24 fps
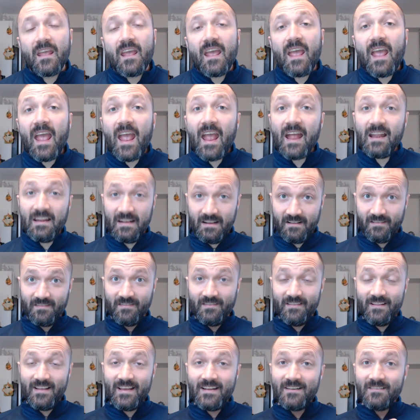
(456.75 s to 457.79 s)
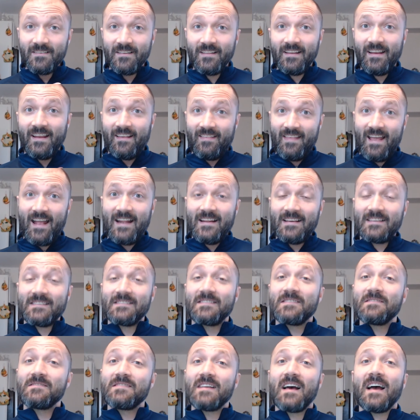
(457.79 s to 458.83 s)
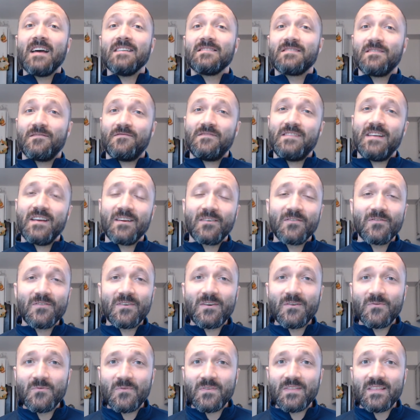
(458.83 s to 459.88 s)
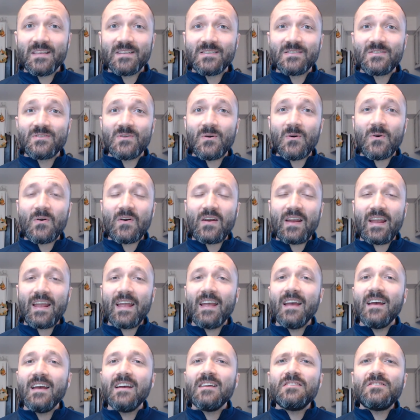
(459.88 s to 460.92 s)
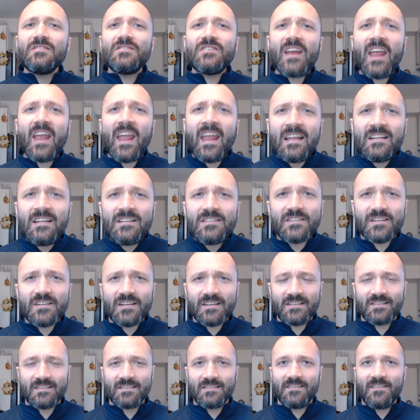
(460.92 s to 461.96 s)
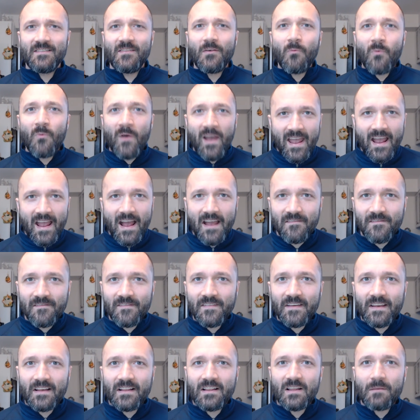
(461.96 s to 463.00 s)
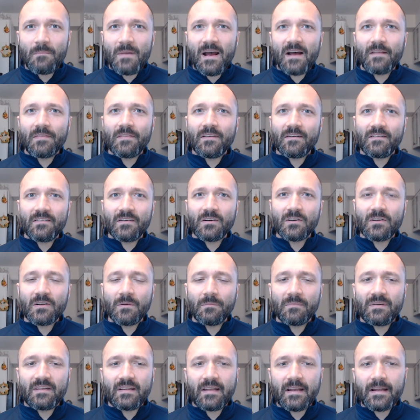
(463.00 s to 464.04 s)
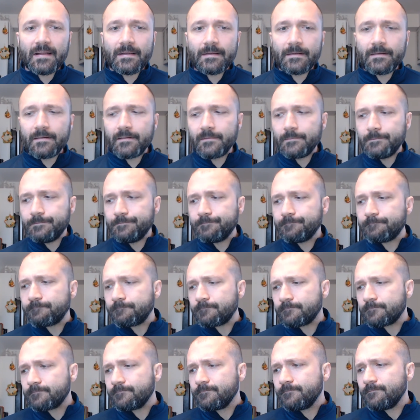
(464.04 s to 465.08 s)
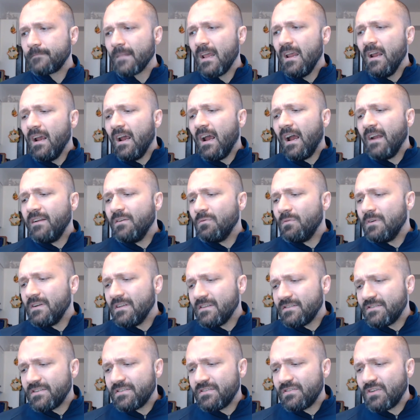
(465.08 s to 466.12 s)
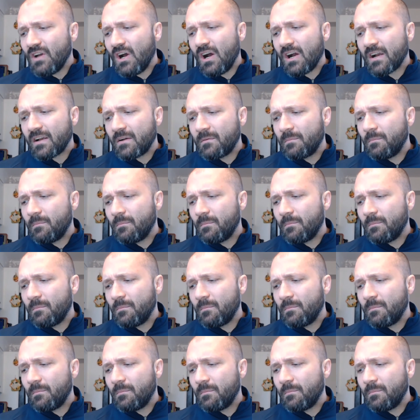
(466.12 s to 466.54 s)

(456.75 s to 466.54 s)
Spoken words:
And it literally, that exercise of tinkering with the story changes the way I feel about the circumstance. I do want to just talk